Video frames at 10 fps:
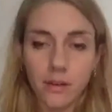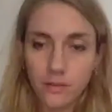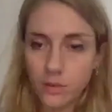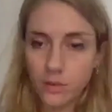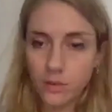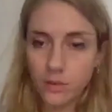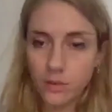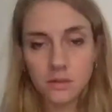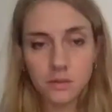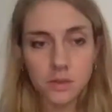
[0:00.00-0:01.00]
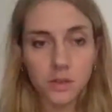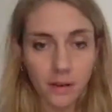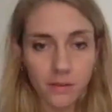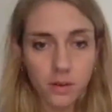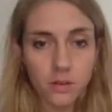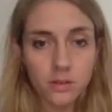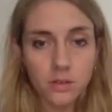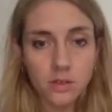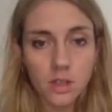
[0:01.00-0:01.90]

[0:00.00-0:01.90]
effort, individual effort,